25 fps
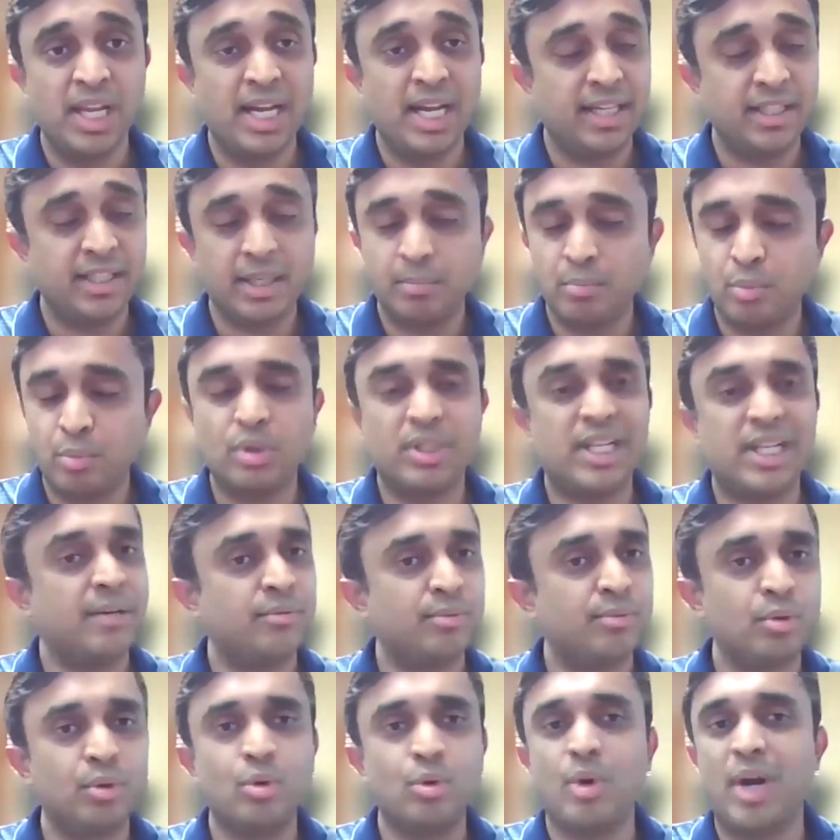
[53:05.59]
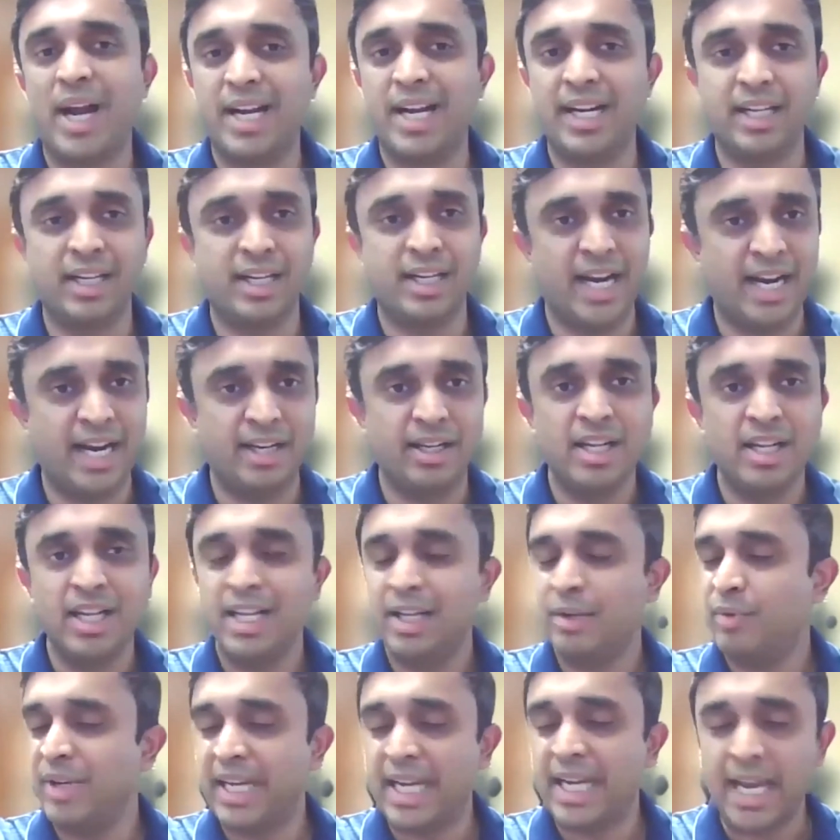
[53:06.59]
I think both have to go hand in hand.
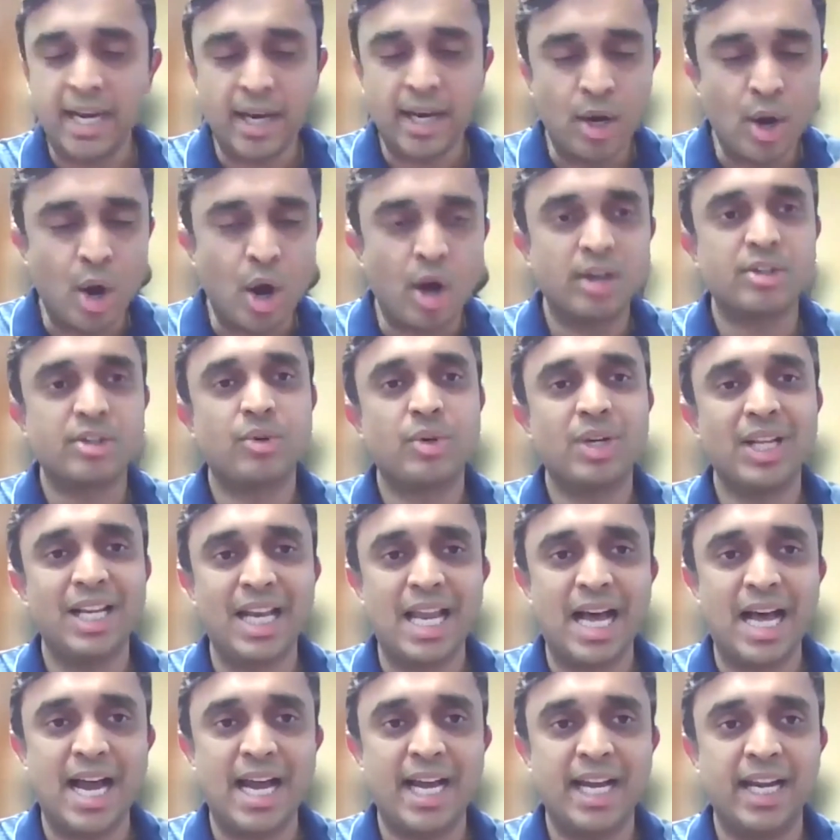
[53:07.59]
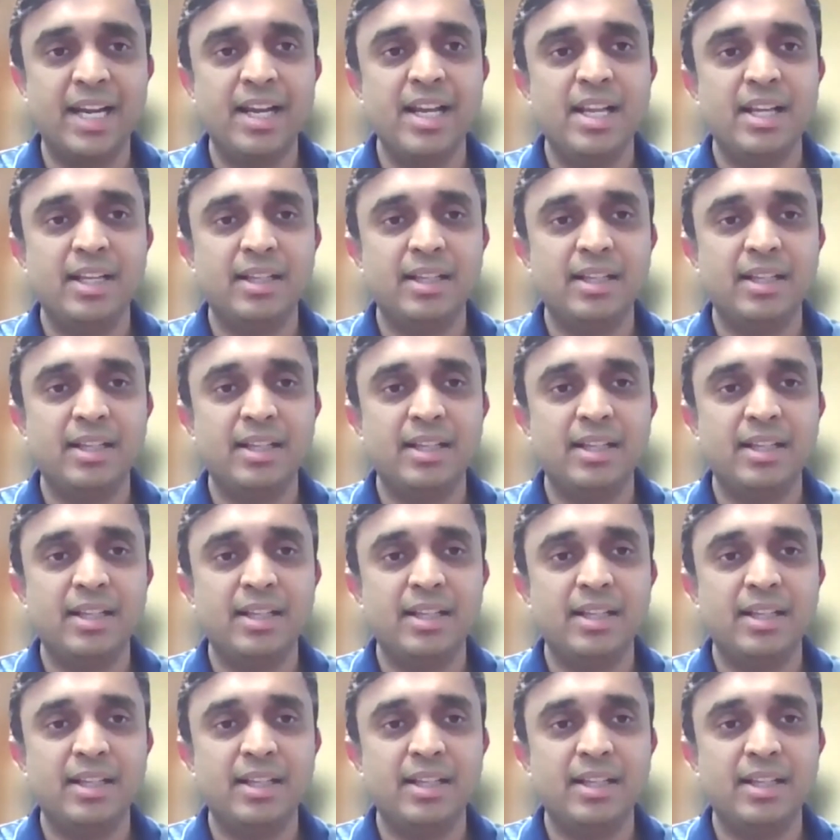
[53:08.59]
We cannot rely